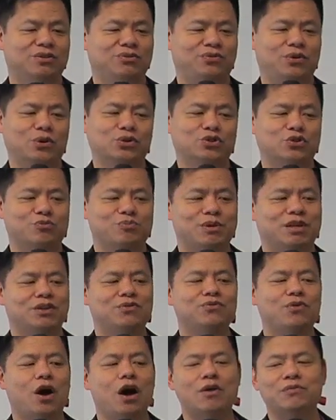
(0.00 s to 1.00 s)
folks who've been
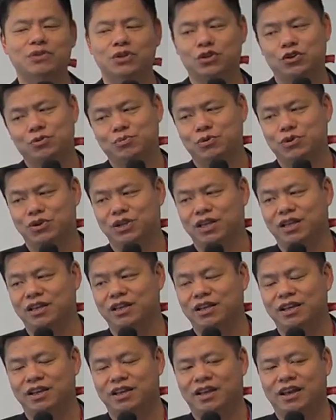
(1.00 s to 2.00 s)
involved in the community
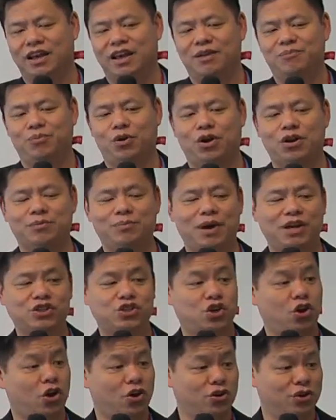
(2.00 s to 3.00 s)
and part of my
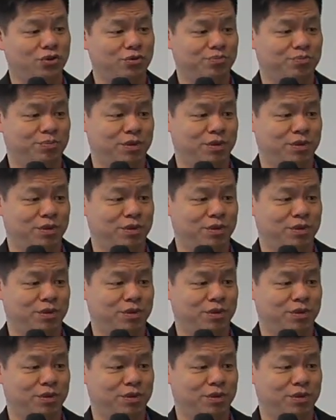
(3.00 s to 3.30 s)
charter,